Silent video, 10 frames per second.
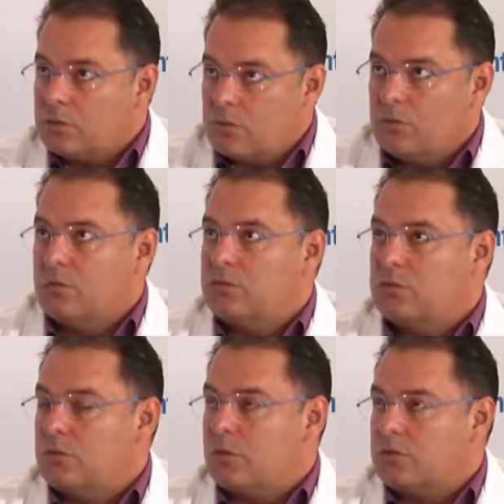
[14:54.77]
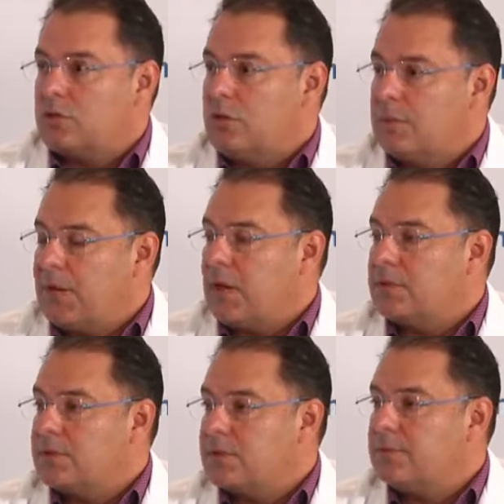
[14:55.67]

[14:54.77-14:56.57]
to do to control the virus.